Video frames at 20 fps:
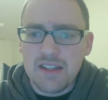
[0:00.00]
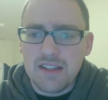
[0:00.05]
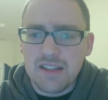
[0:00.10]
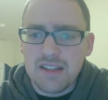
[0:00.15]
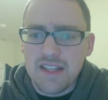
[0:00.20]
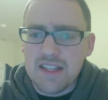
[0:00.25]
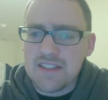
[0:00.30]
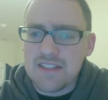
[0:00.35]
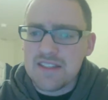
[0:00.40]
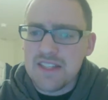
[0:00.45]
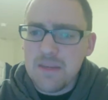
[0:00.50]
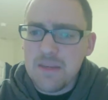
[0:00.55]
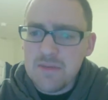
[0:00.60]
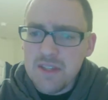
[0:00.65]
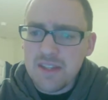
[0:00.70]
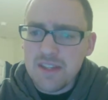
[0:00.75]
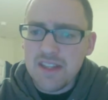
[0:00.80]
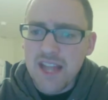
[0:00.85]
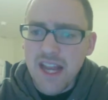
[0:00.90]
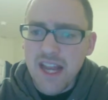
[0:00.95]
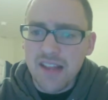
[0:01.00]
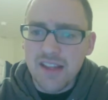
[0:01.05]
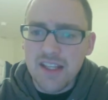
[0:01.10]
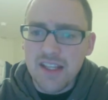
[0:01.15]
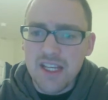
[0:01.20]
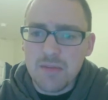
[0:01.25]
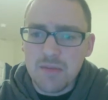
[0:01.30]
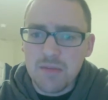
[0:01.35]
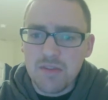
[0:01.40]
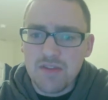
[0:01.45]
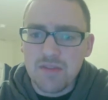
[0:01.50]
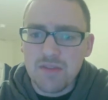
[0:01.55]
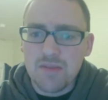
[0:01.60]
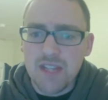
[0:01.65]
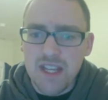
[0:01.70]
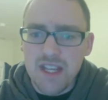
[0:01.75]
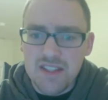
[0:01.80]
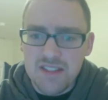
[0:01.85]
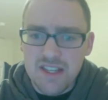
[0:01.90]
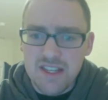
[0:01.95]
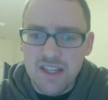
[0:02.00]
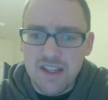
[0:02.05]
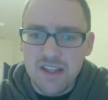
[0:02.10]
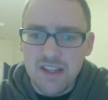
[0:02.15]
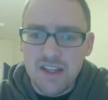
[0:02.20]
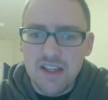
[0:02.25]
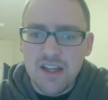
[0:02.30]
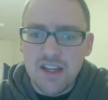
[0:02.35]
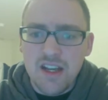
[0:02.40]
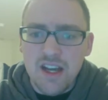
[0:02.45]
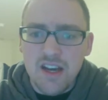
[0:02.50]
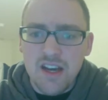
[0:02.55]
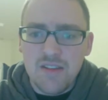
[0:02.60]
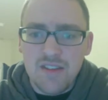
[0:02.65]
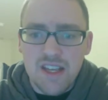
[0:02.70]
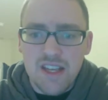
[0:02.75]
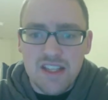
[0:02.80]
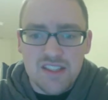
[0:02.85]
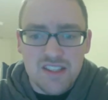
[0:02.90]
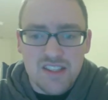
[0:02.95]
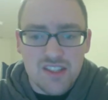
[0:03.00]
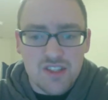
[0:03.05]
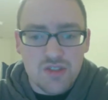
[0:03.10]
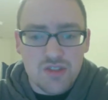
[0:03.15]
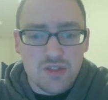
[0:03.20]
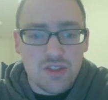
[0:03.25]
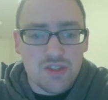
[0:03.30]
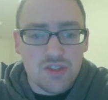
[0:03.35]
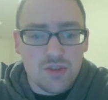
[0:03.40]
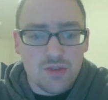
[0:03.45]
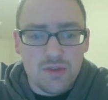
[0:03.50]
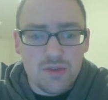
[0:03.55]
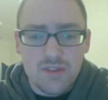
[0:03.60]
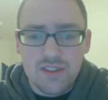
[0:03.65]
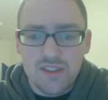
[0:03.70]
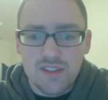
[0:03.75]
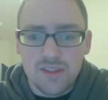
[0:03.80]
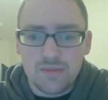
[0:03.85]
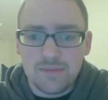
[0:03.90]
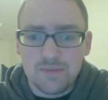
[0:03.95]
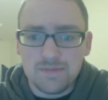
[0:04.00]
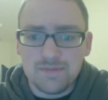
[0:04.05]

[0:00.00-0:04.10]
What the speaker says: that seems unlikely coming from the Isaiah of 8th century Jerusalem.